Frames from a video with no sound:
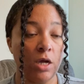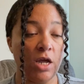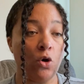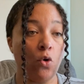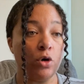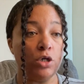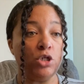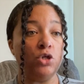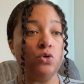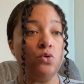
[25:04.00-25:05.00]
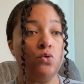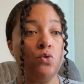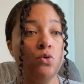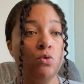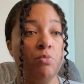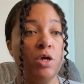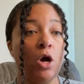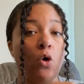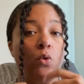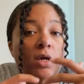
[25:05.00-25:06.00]
in order to be
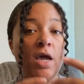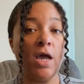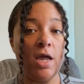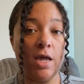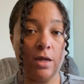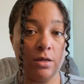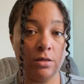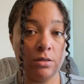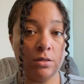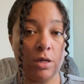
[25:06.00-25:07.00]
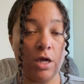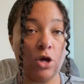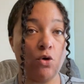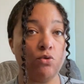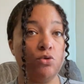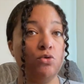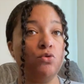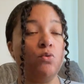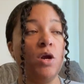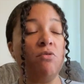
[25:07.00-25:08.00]
okay and go through
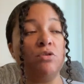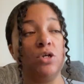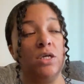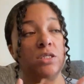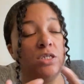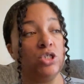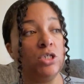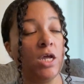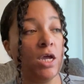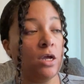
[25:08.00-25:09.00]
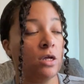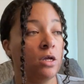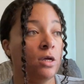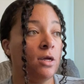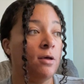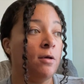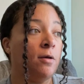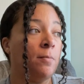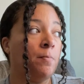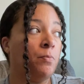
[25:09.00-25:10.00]
whatever transitioning
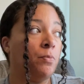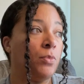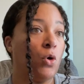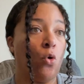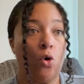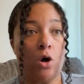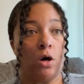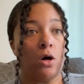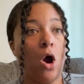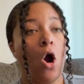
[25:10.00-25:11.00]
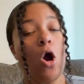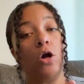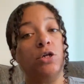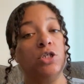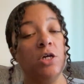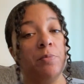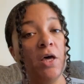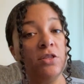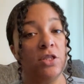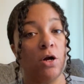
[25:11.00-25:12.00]
or hardship
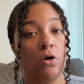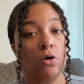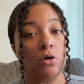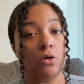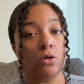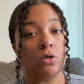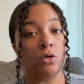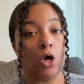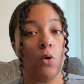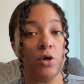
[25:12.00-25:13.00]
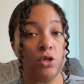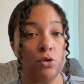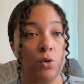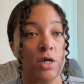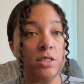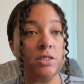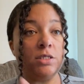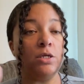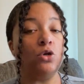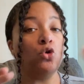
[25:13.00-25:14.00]
that they're going through. It's
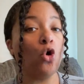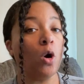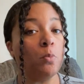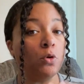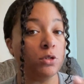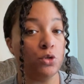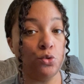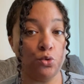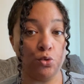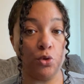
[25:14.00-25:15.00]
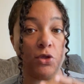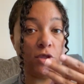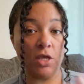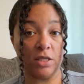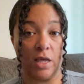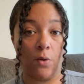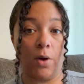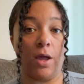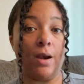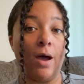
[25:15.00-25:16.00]
normal to think that
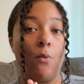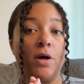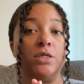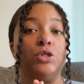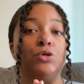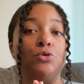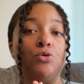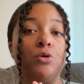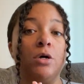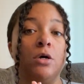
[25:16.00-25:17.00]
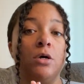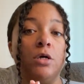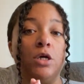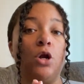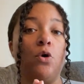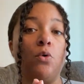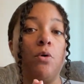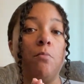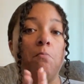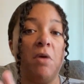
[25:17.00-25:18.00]
way, and I want to, you know,
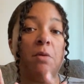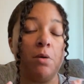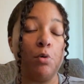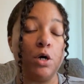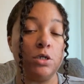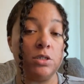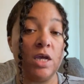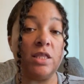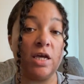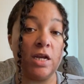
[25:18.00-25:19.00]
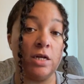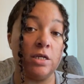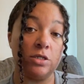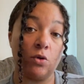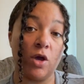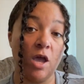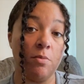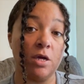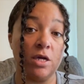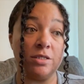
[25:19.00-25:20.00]
make people understand that it is okay
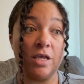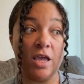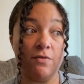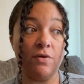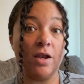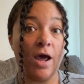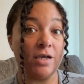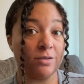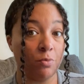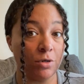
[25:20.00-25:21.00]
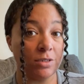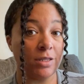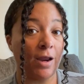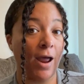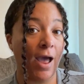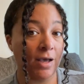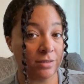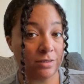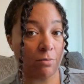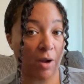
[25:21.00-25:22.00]
because even as a person that has
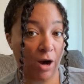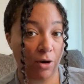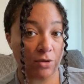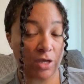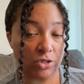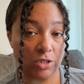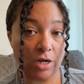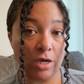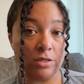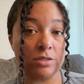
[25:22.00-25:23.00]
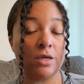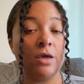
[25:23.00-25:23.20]
the background that she does,